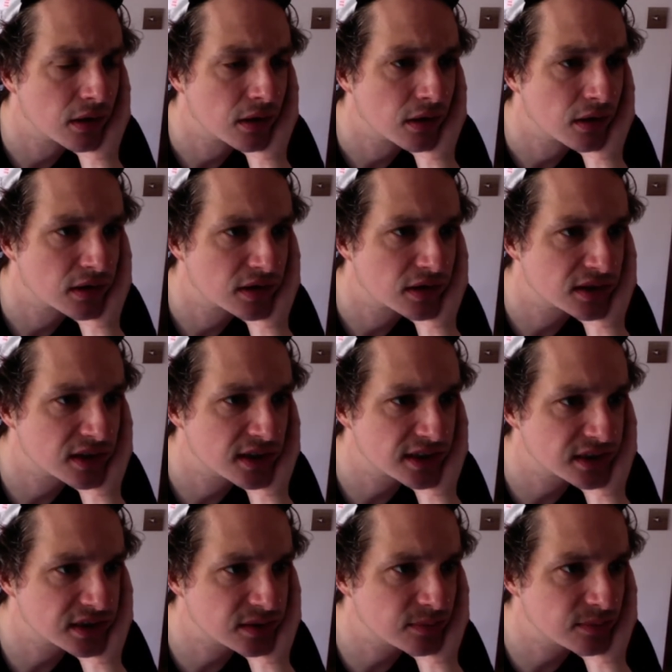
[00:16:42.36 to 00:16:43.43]
Because it's like
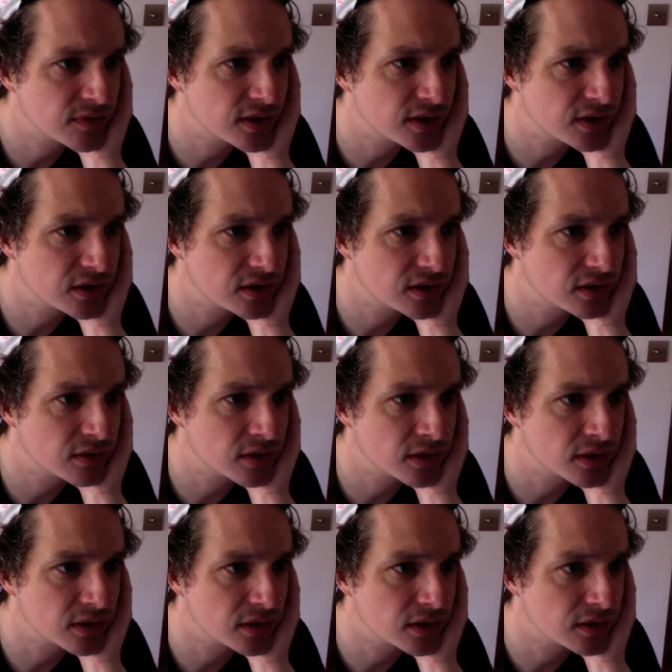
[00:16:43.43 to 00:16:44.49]
something you do
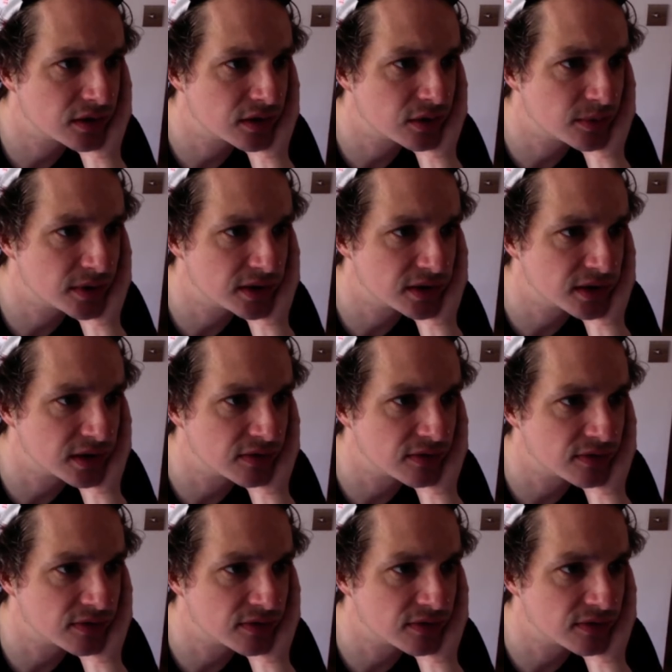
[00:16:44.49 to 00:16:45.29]
on Adobe stuff